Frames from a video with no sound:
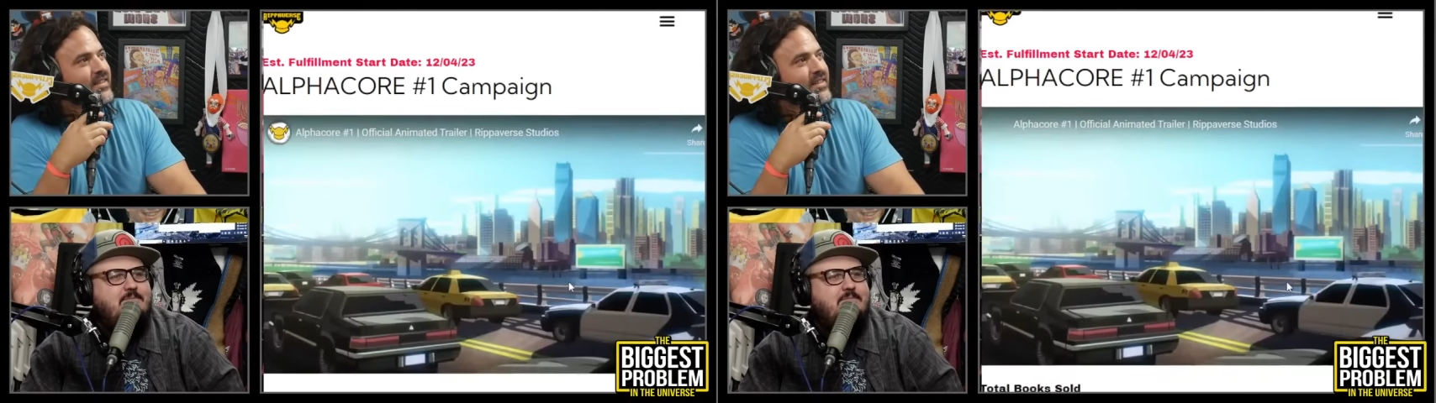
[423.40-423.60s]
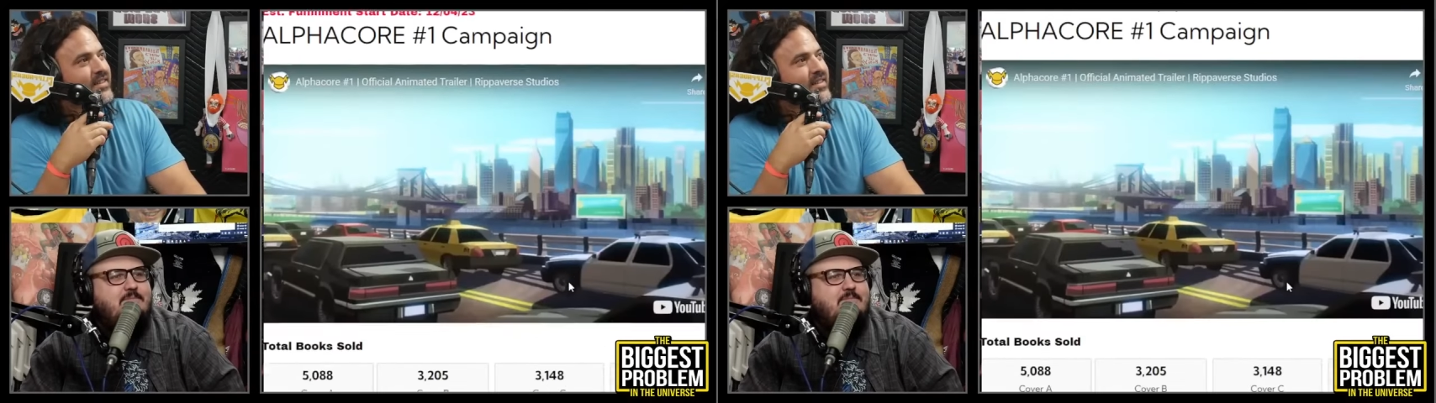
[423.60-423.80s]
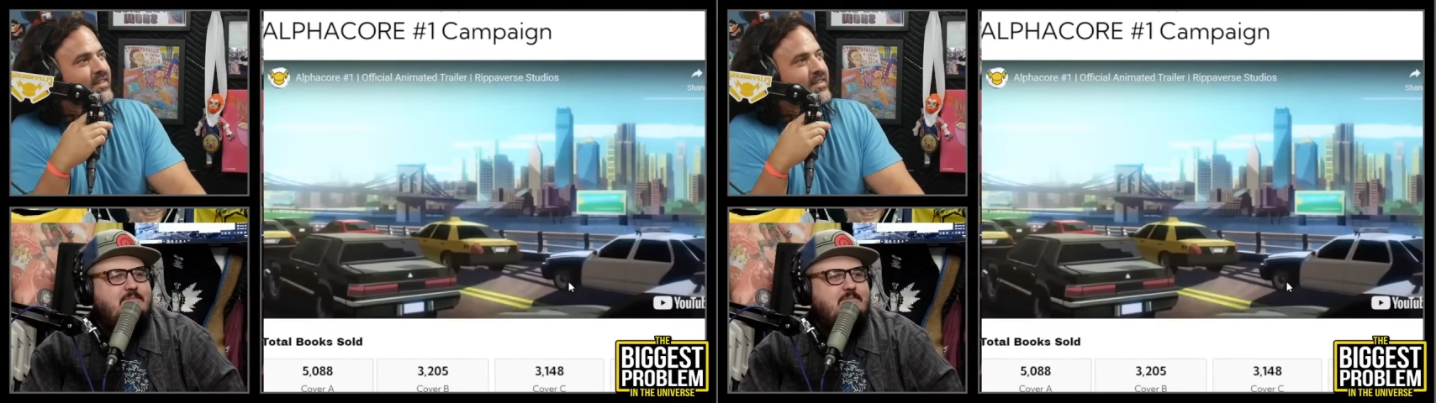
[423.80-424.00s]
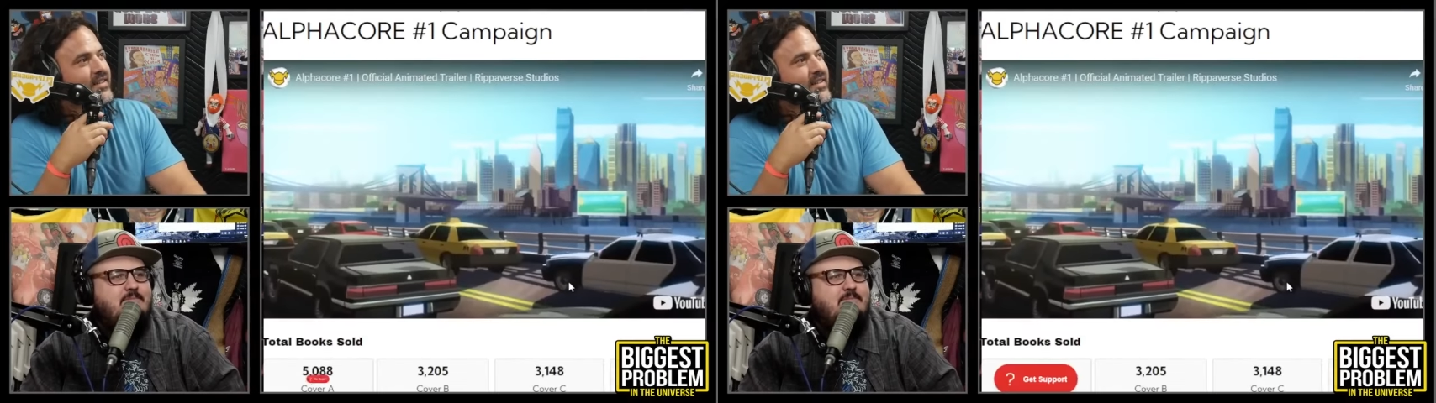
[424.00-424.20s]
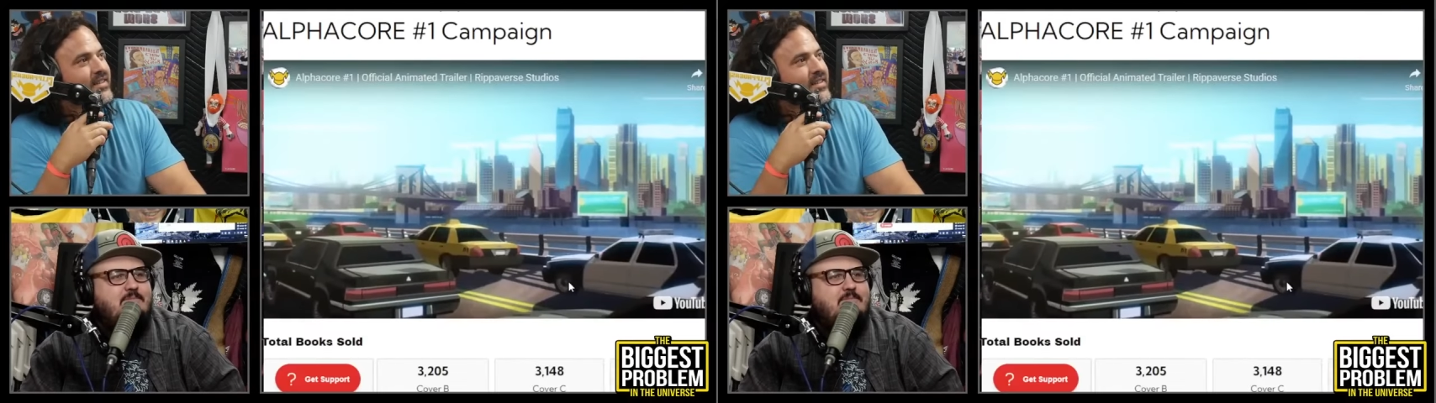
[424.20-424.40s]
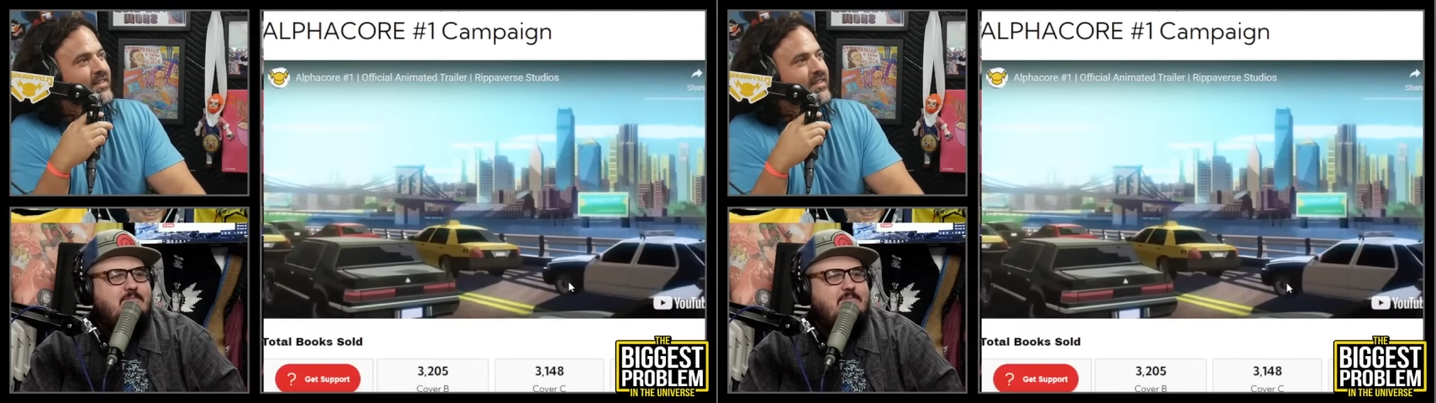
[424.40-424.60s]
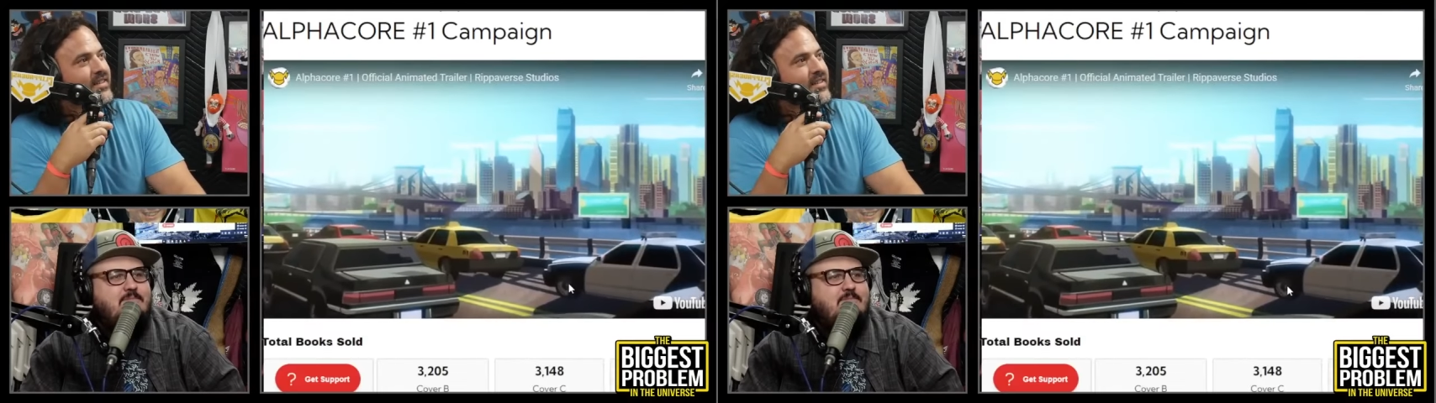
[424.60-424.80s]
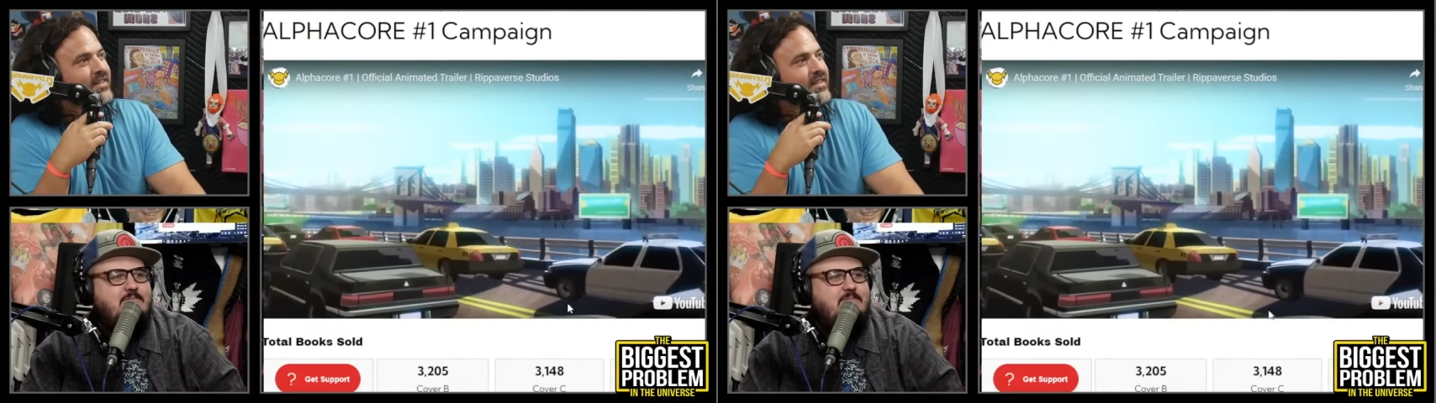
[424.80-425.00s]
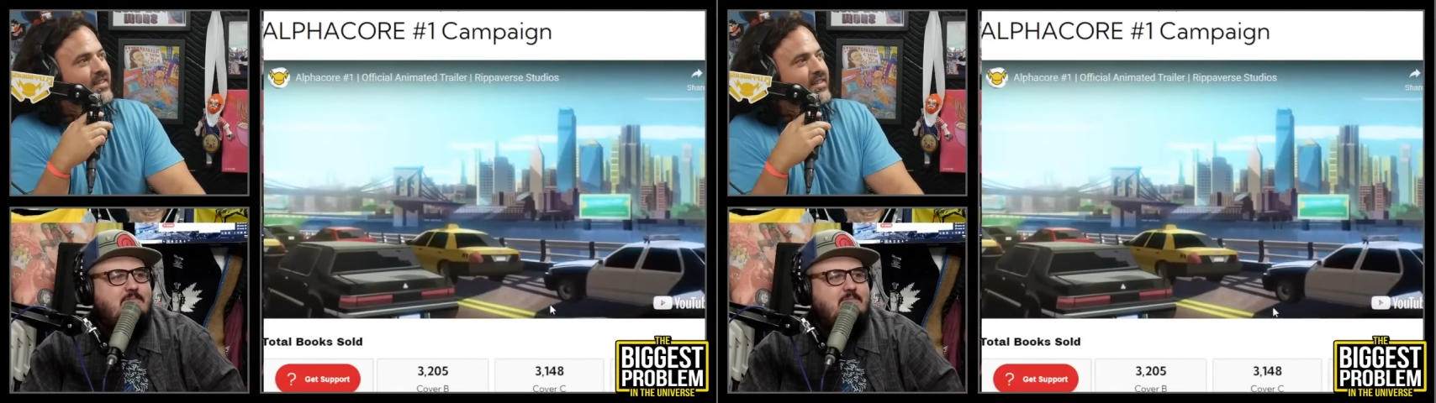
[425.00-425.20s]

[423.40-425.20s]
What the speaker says: Nobody speaks.